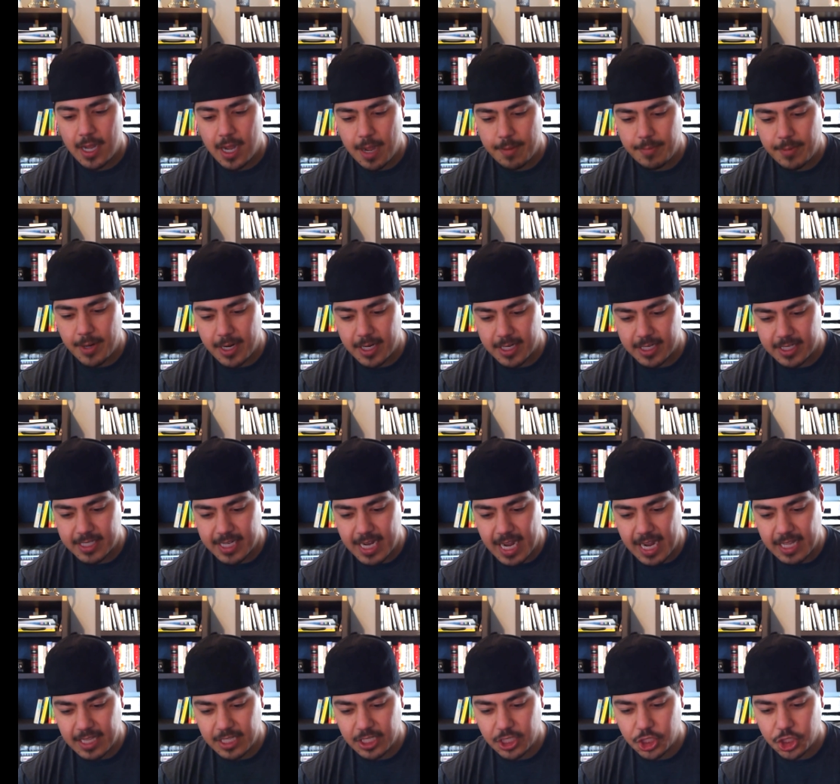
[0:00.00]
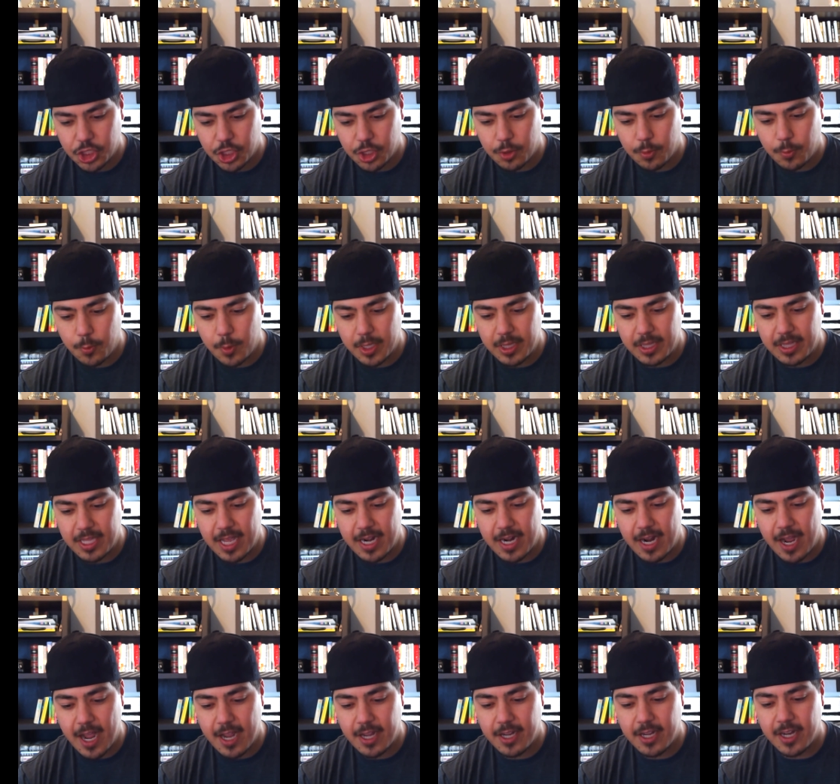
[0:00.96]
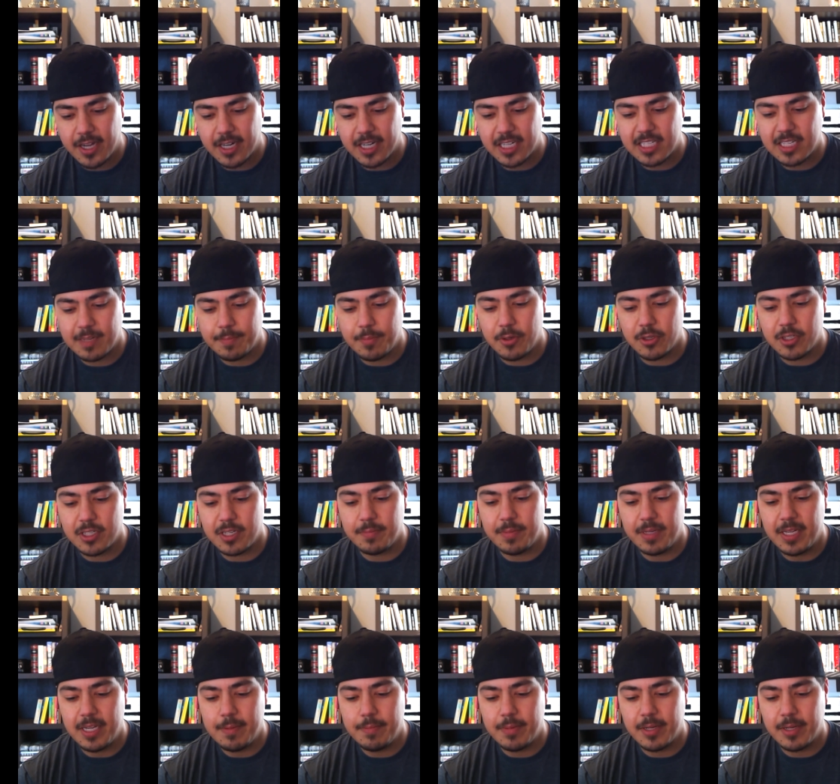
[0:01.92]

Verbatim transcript: I'm not exactly sure what that icon is supposed to be,